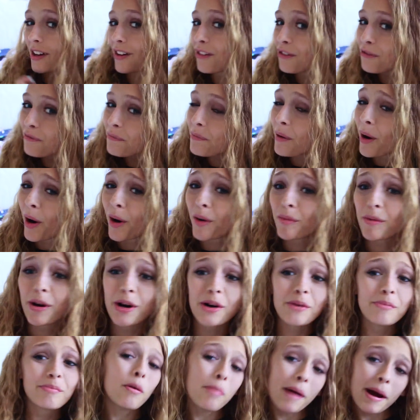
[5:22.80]
So
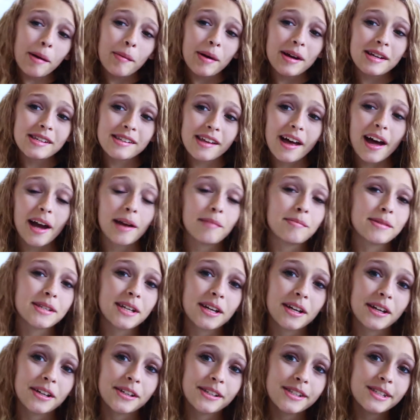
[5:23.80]
promo, go buy my slimes
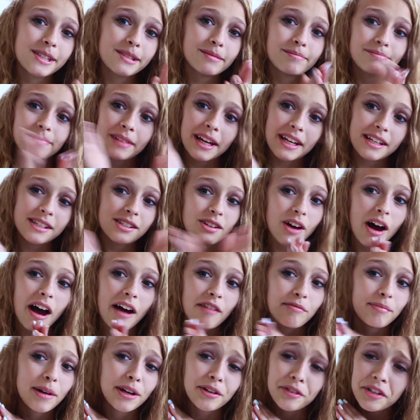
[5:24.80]
because I still
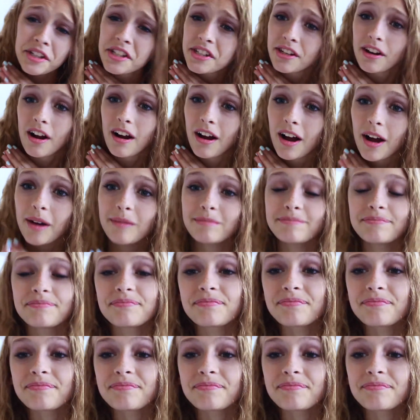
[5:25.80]
have my restock up.